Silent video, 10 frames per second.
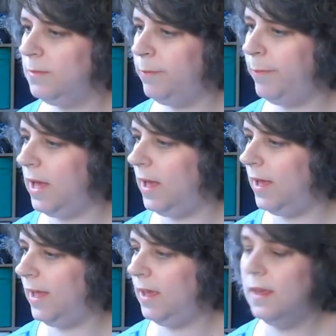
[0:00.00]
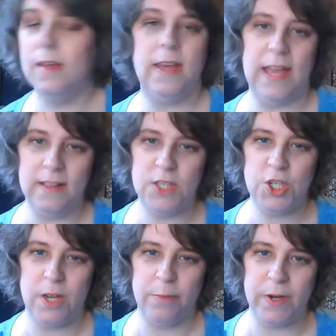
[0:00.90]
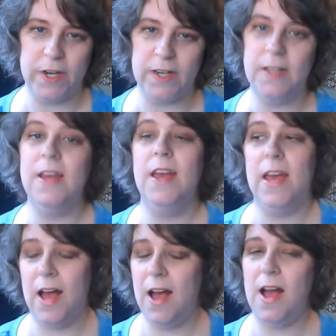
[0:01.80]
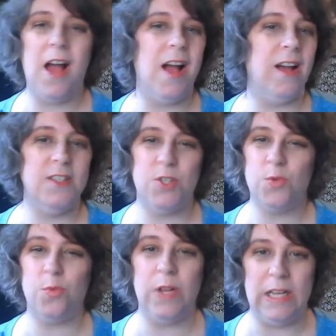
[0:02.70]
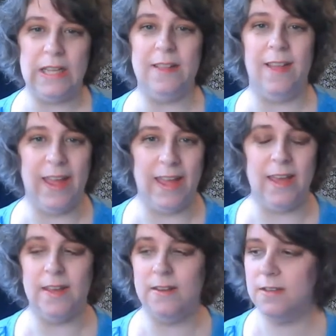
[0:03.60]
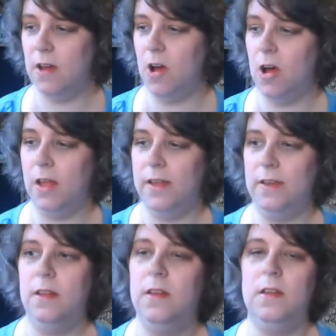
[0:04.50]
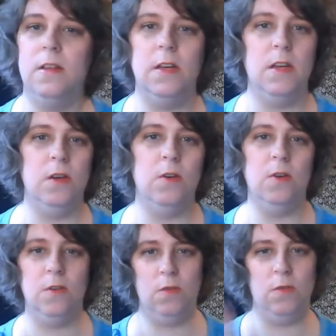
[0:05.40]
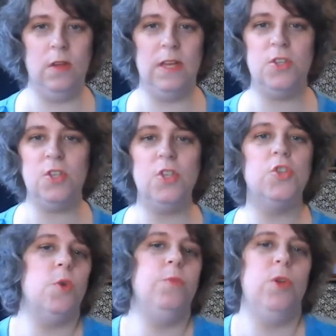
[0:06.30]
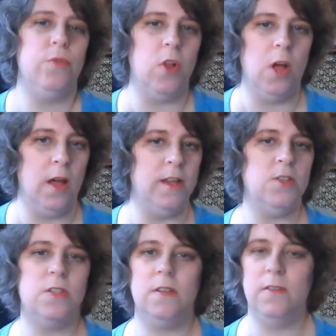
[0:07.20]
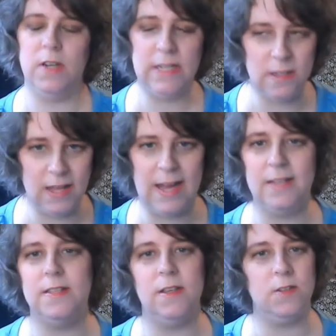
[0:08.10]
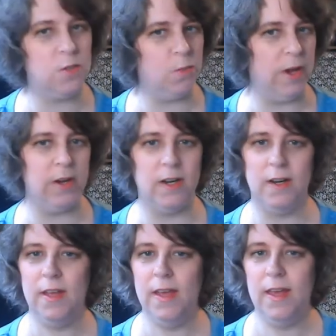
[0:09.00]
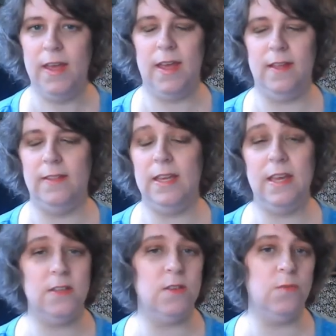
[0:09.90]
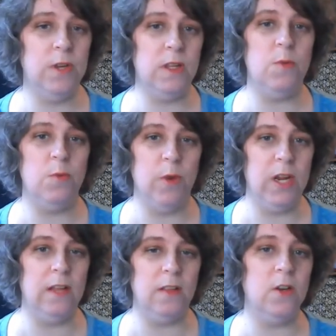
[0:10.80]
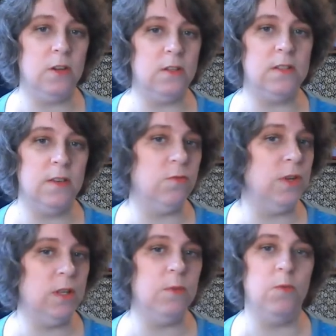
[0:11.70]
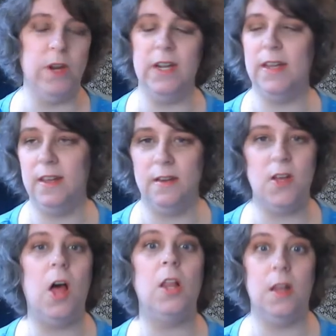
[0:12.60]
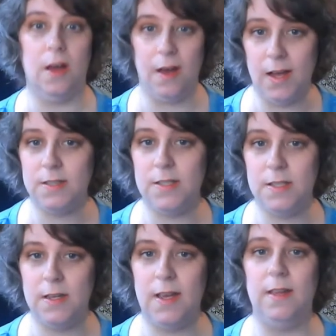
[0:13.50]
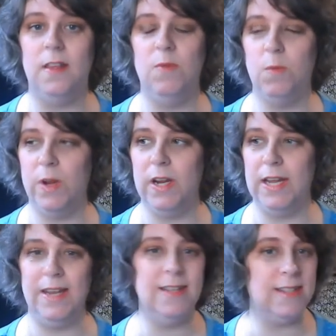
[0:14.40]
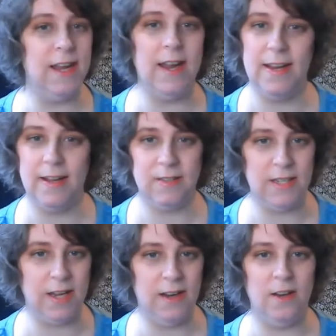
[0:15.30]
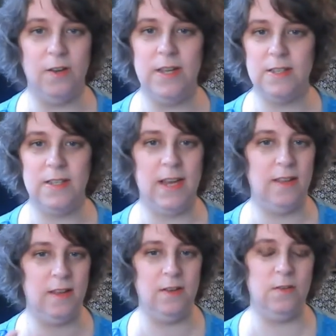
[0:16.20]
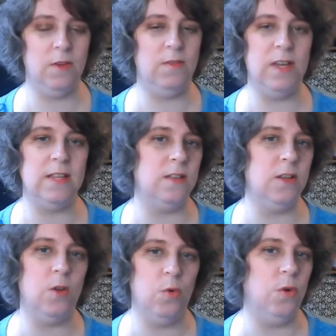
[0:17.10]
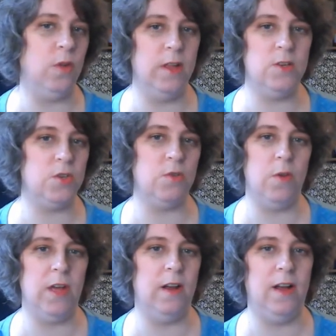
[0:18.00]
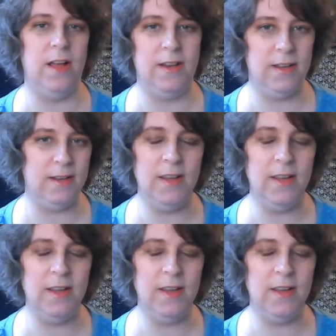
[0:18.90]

by Caitlin Shepherd, I just really like it on. It just looks so beautiful on. It's just a very classic sweater, and the kids have really been wearing, the girls have really been wearing it a lot, and they've been wearing it inside and outside. Inside, if it gets a little cool, they just throw that on, and